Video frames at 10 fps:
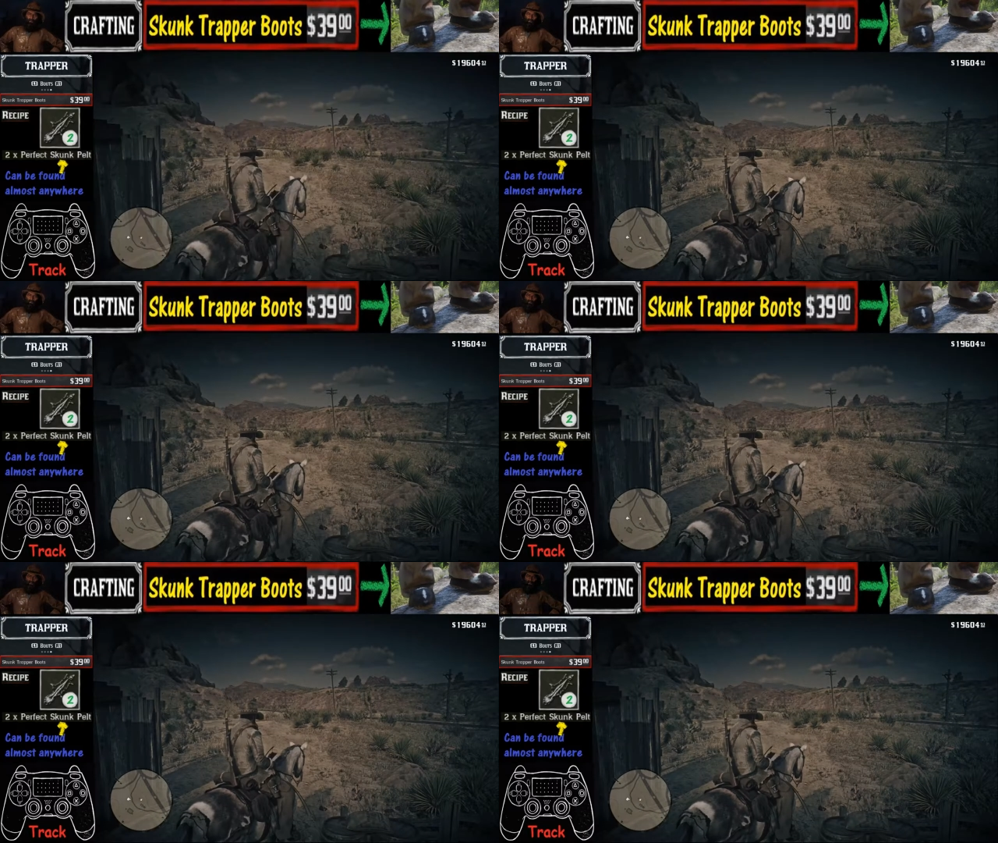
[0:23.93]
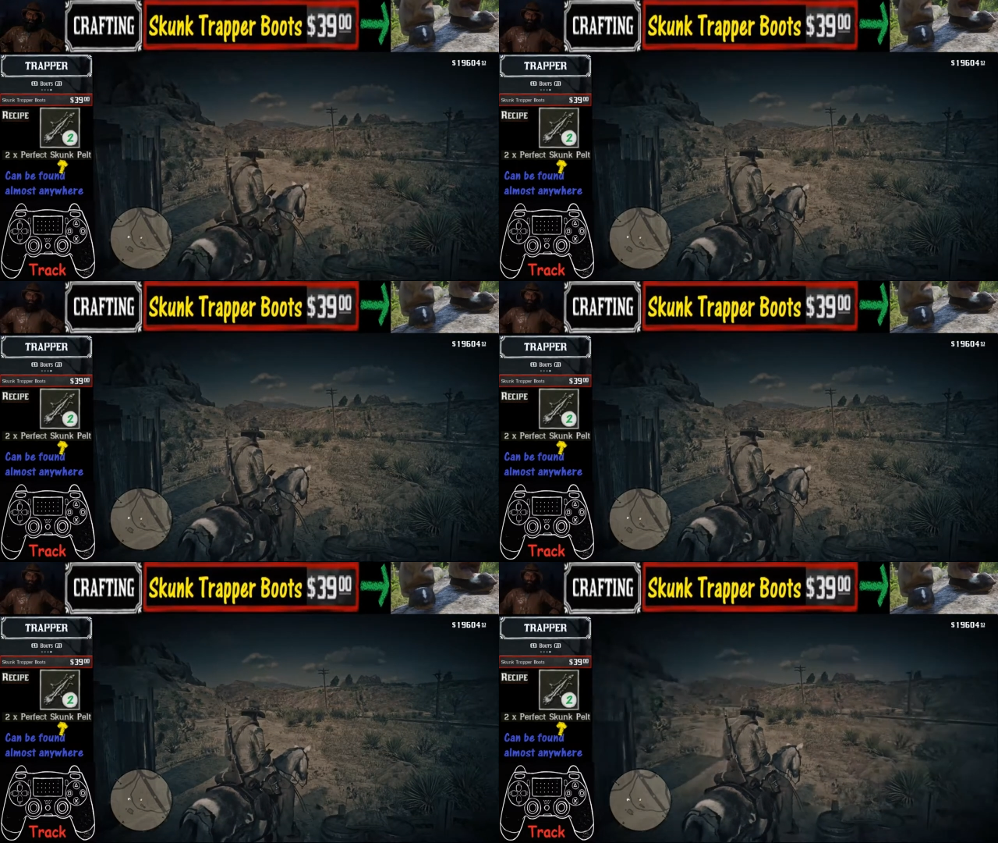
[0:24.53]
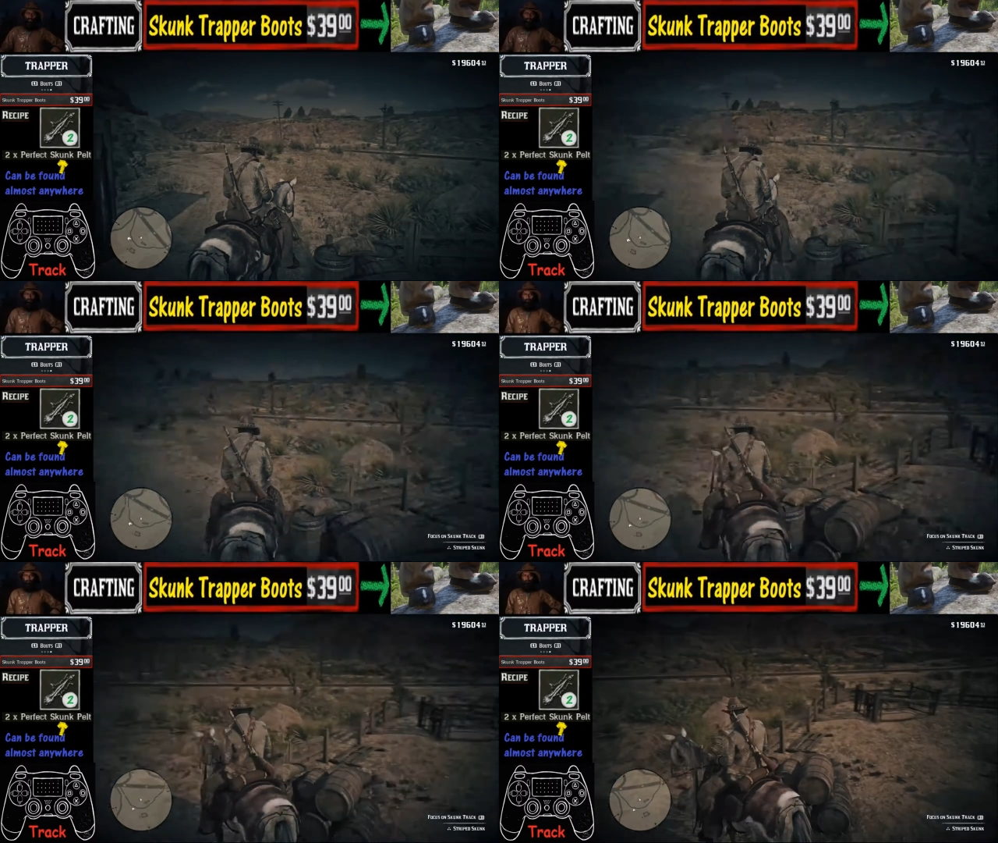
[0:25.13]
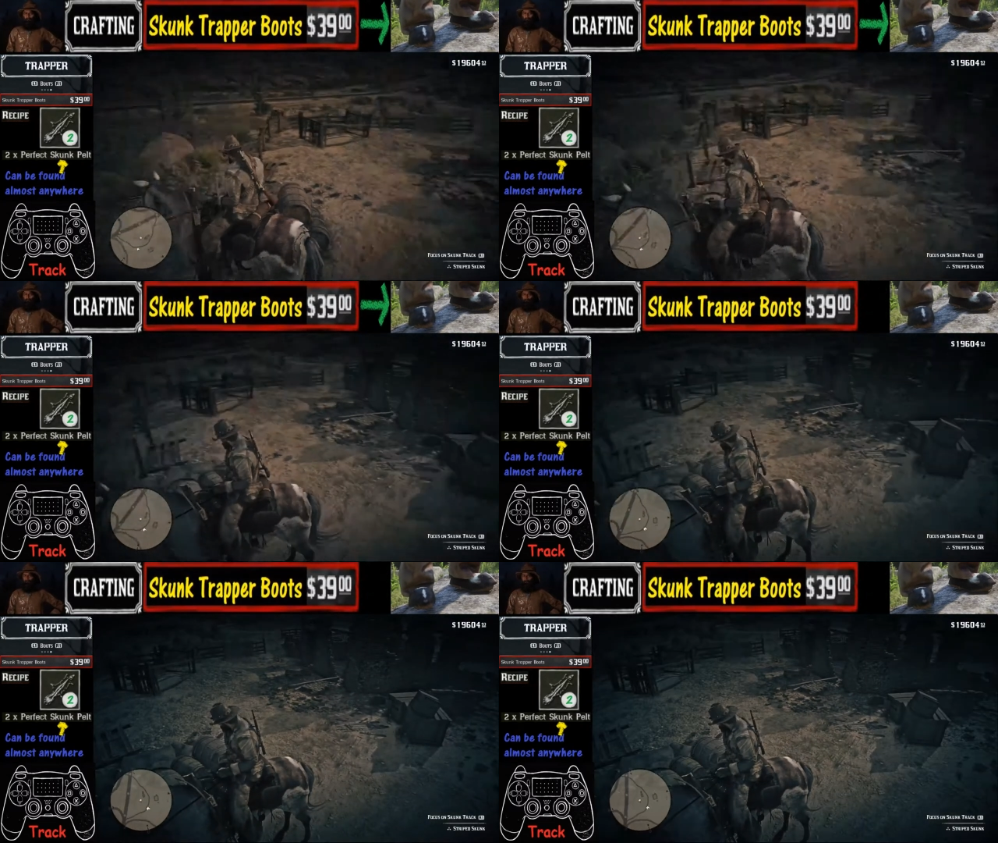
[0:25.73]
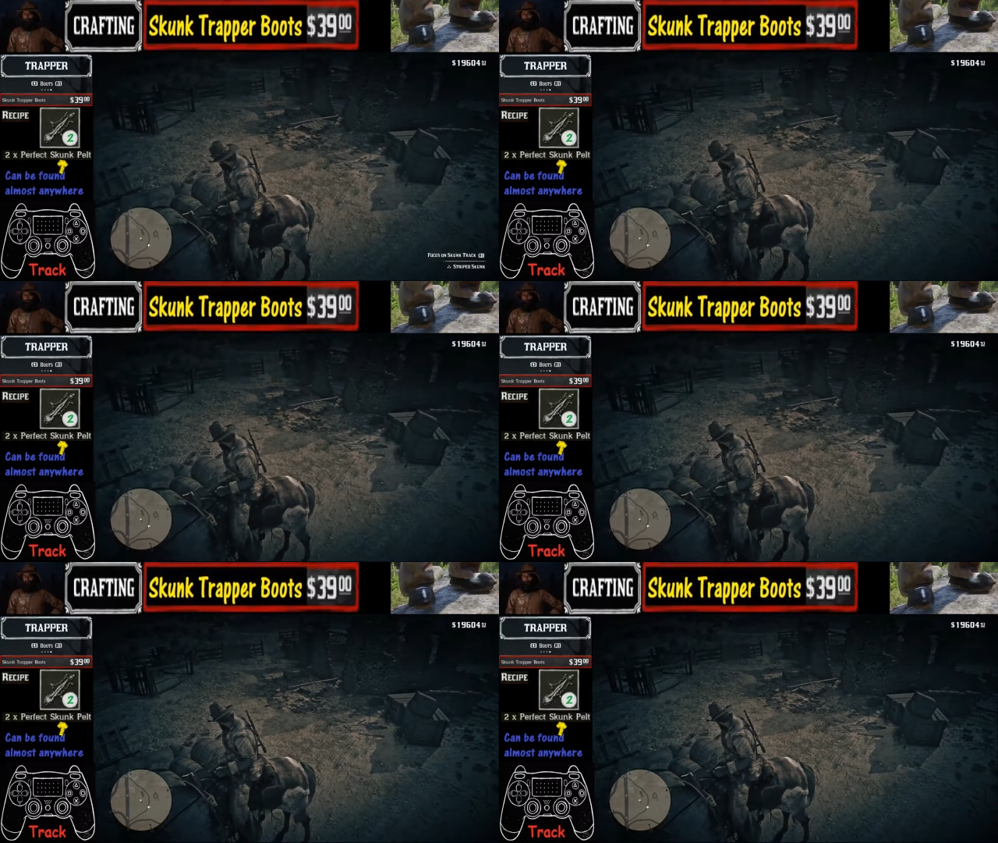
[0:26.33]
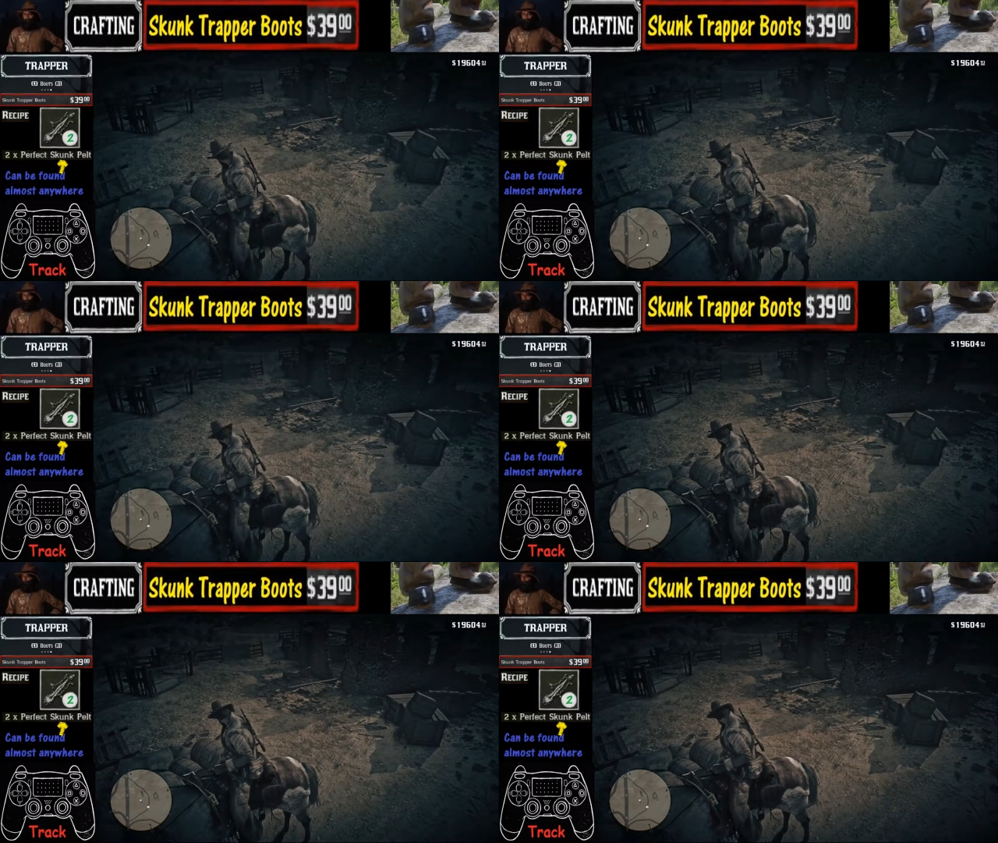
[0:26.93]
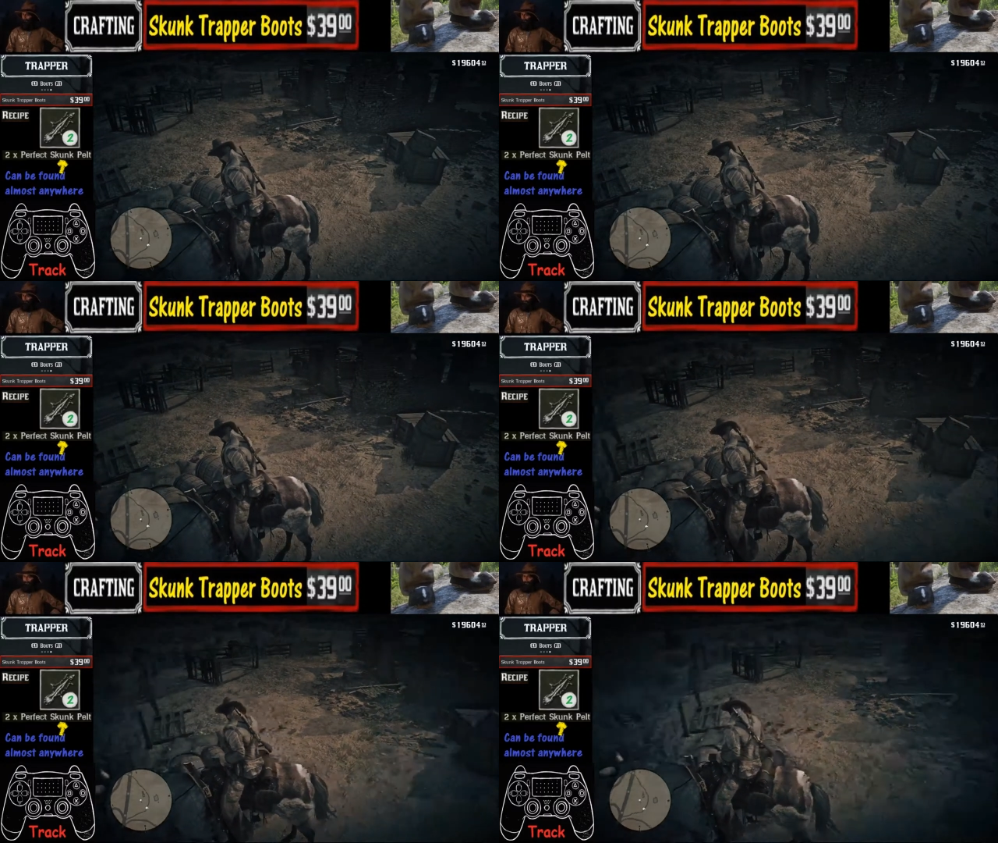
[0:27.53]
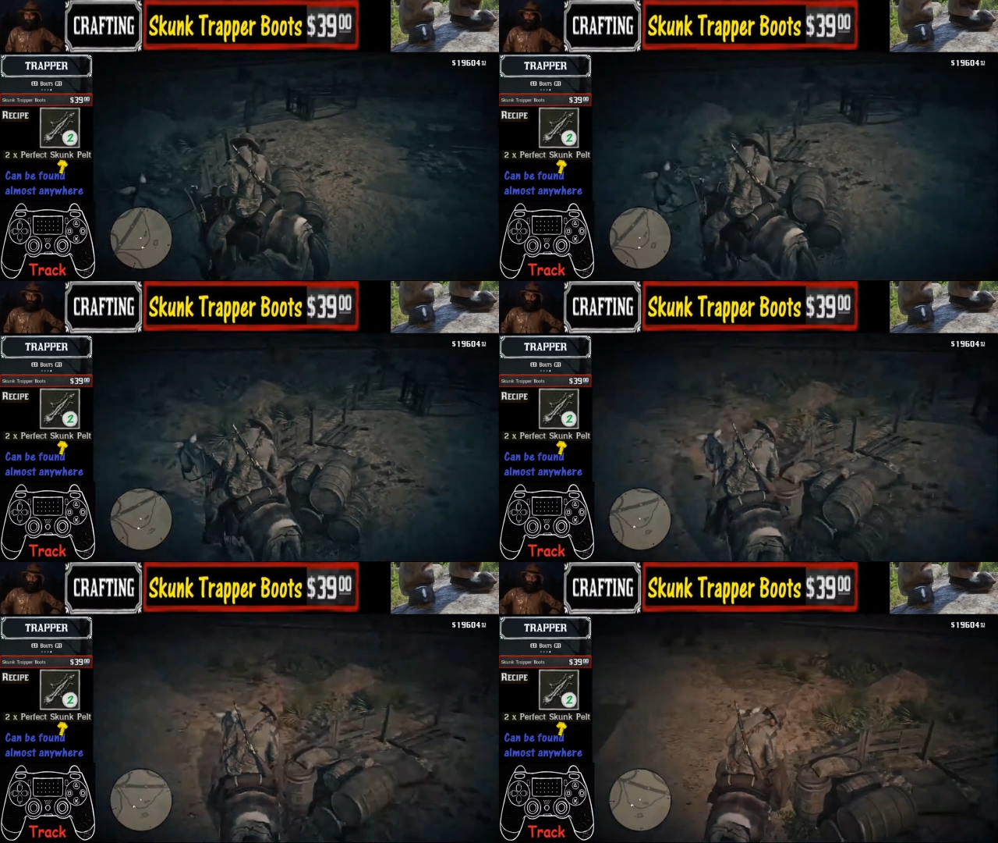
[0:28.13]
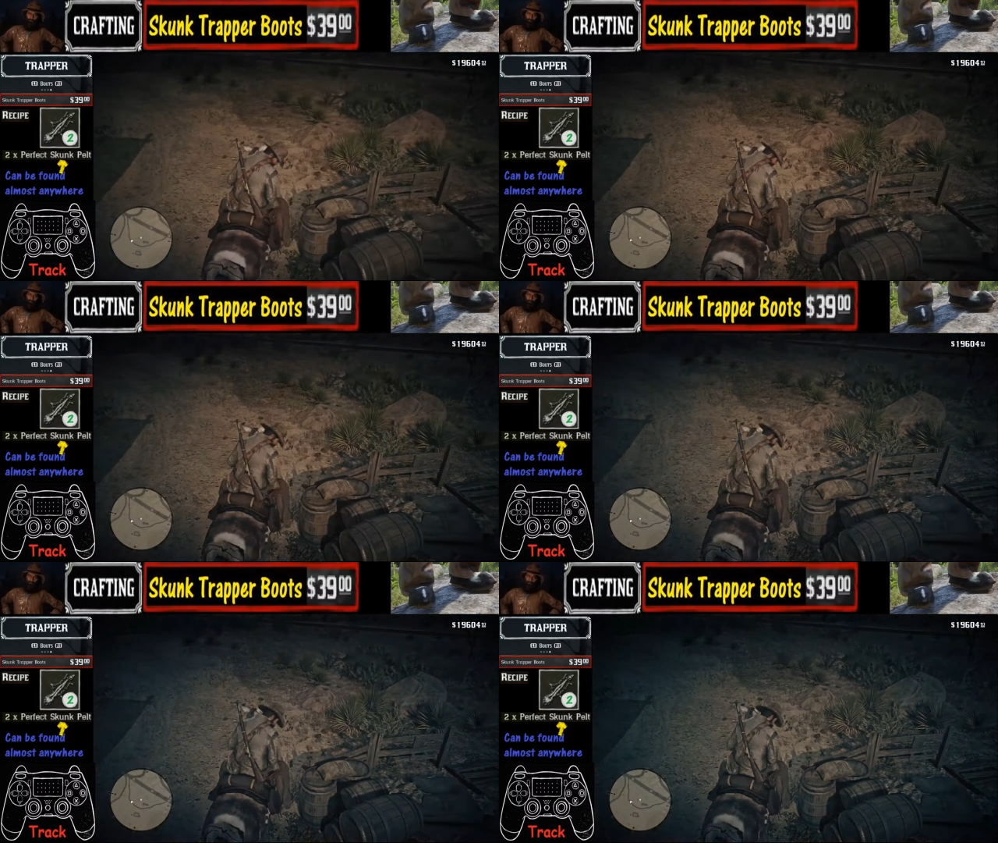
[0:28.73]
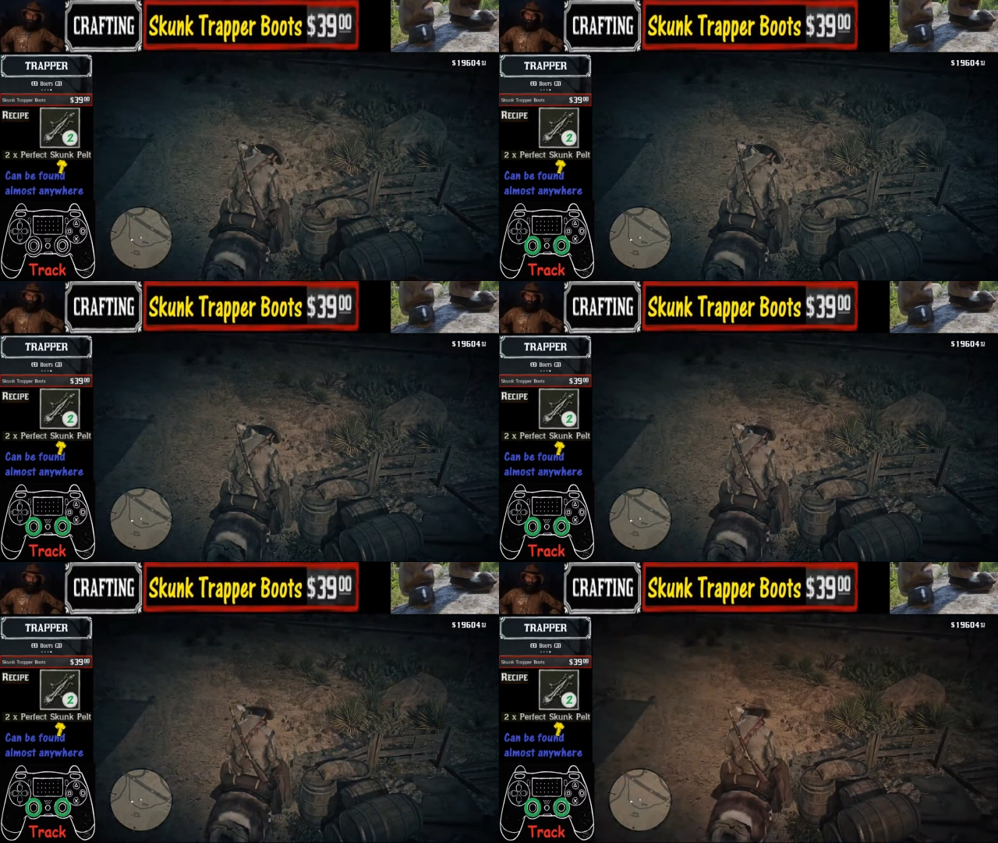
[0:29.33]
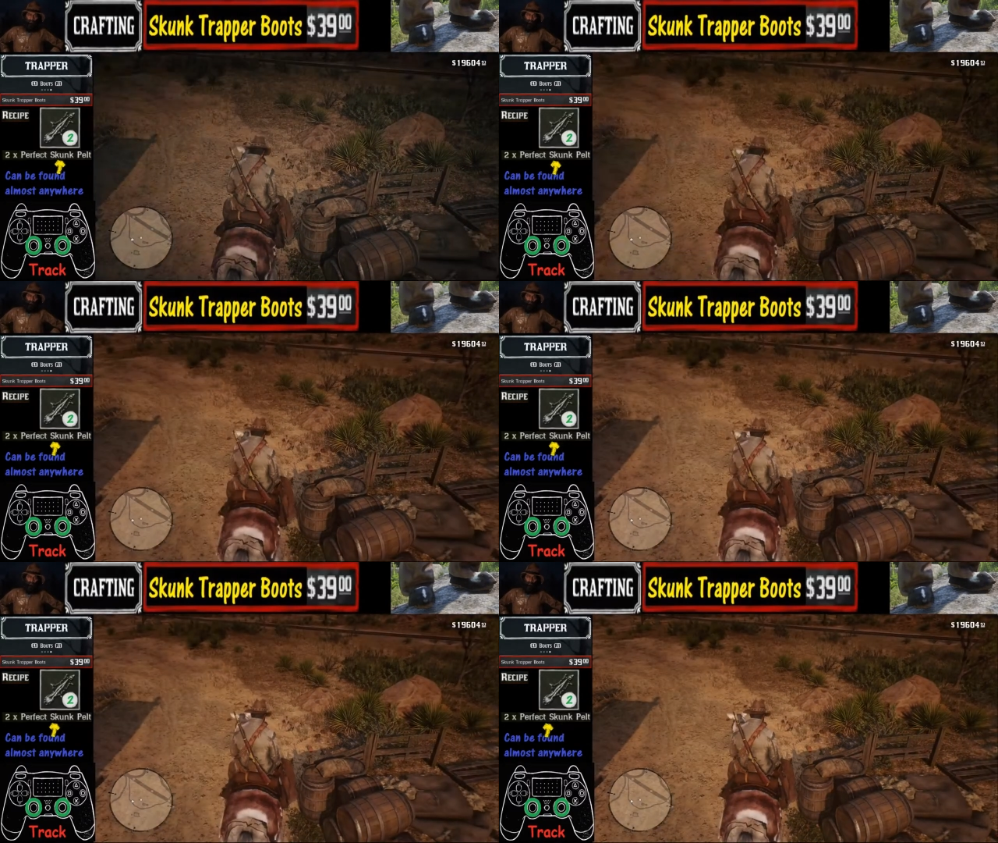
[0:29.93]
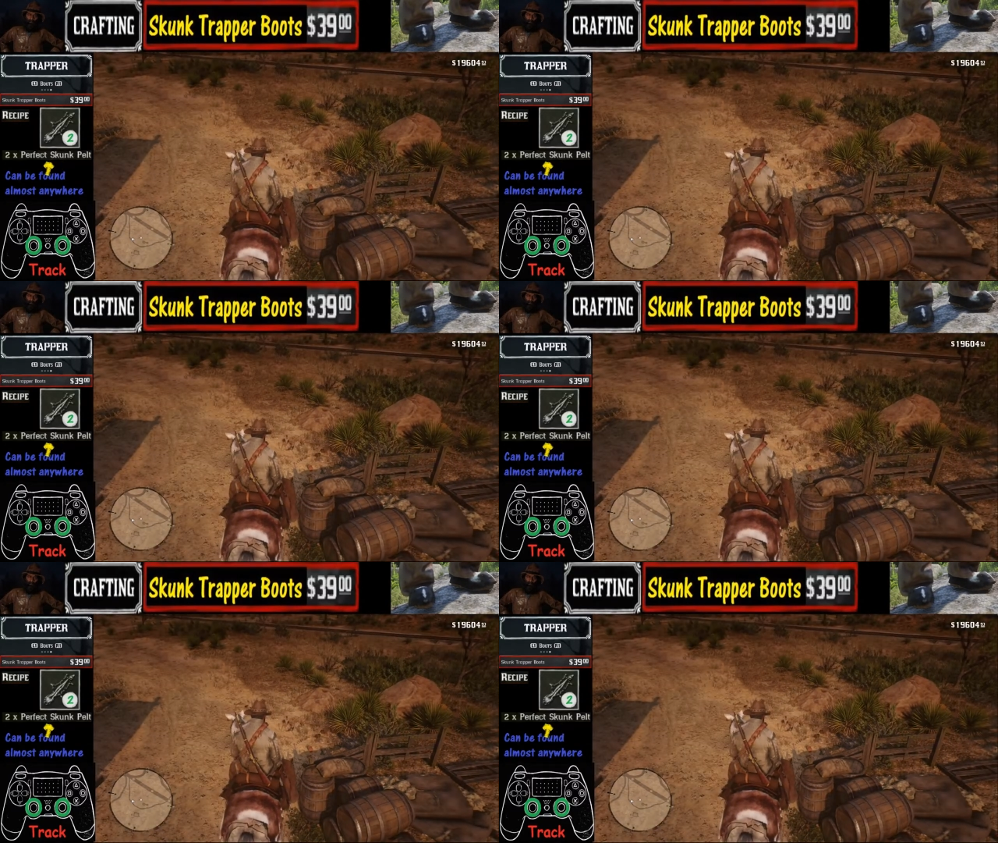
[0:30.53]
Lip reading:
[unreadable: no face in view]